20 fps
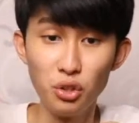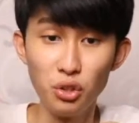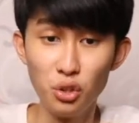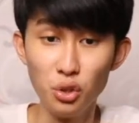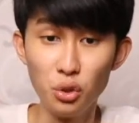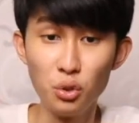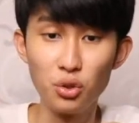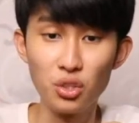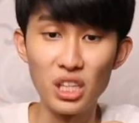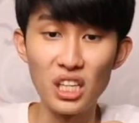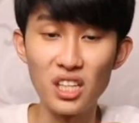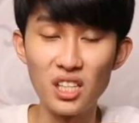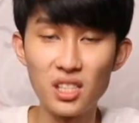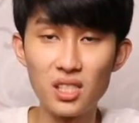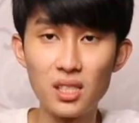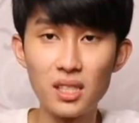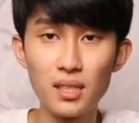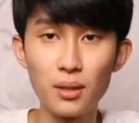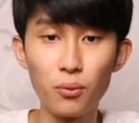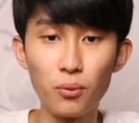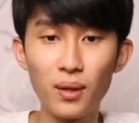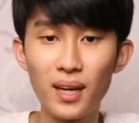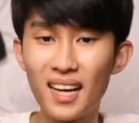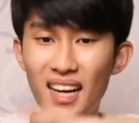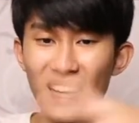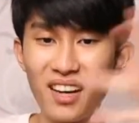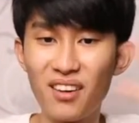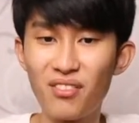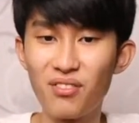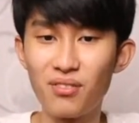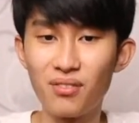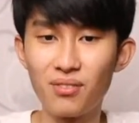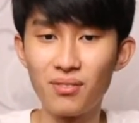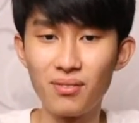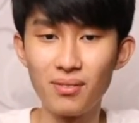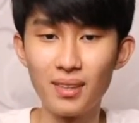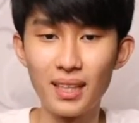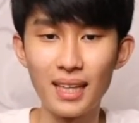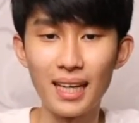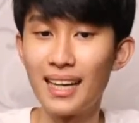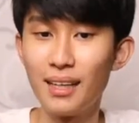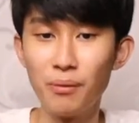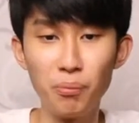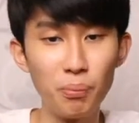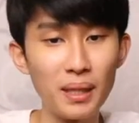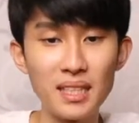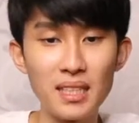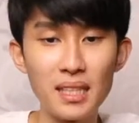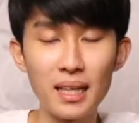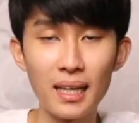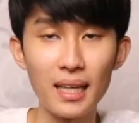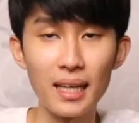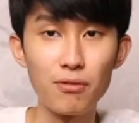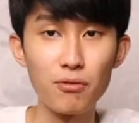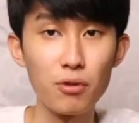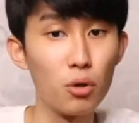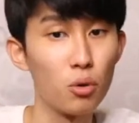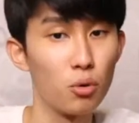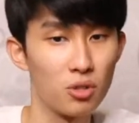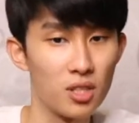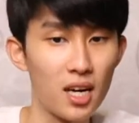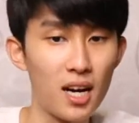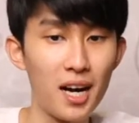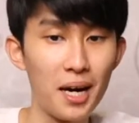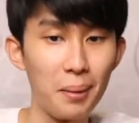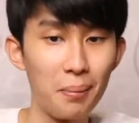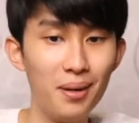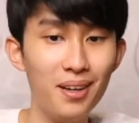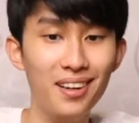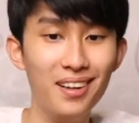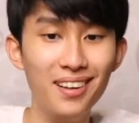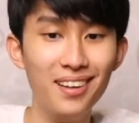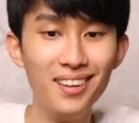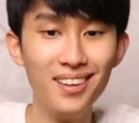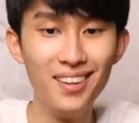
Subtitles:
use this when I have, like, I basically have no time.